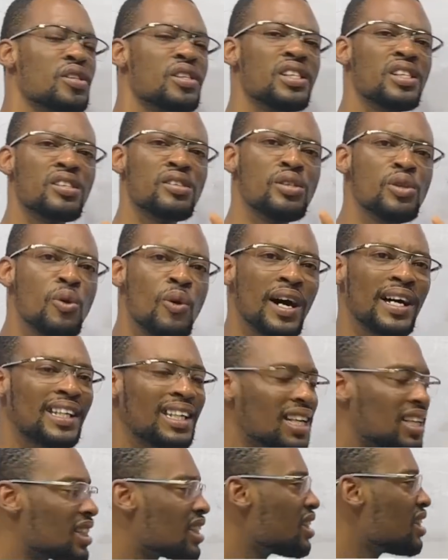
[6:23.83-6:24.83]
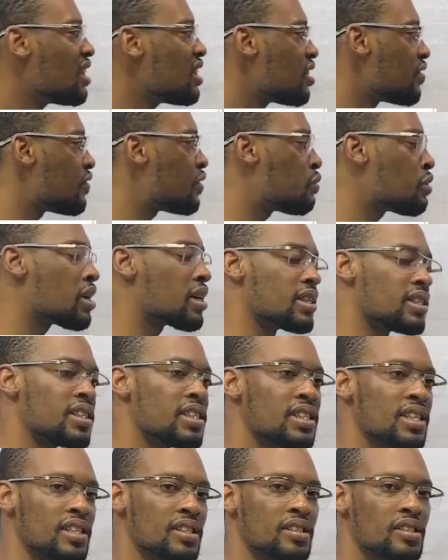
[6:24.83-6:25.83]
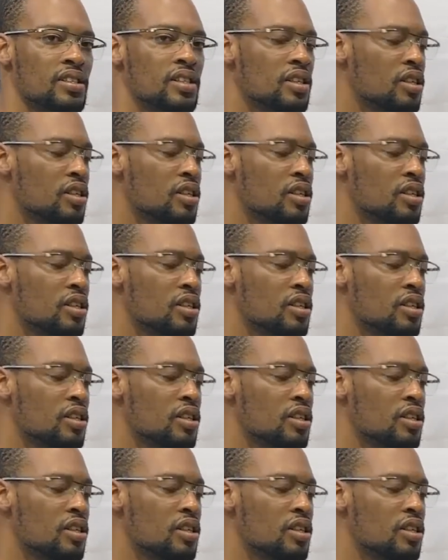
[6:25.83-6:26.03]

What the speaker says: is lower than individual resistance.